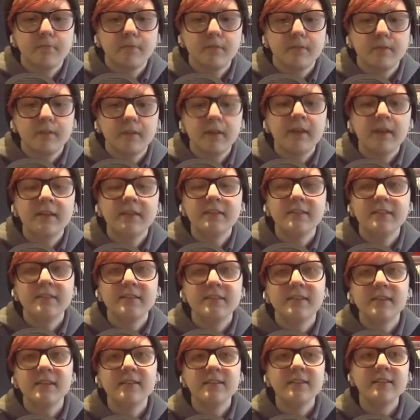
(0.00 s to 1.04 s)
And
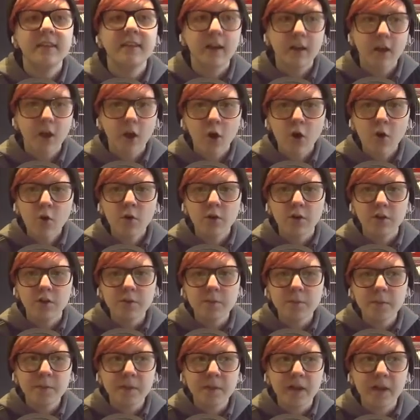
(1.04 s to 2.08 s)
Stacy's like, "Oh, are you
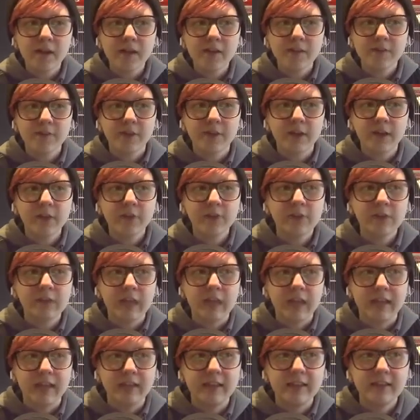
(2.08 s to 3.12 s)
preparing to fight off the
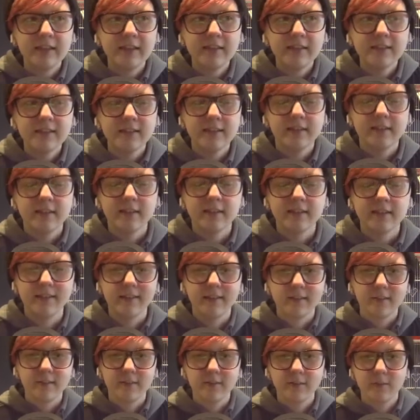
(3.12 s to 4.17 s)
aliens?" And he's
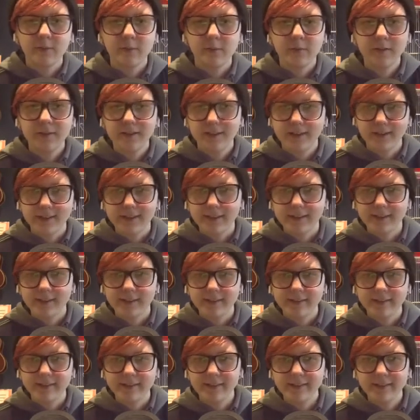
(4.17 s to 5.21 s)
like, "What
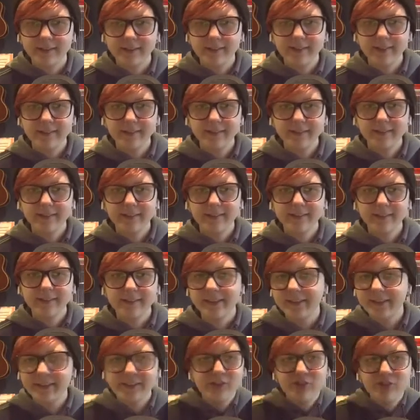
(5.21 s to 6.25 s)
aliens?"
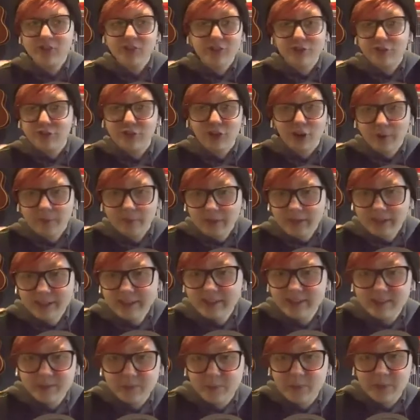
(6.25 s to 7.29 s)
He's just sharpening a
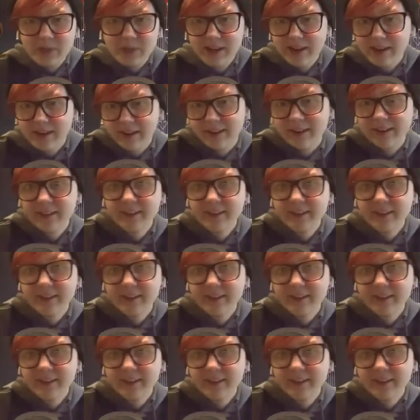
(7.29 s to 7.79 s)
spear.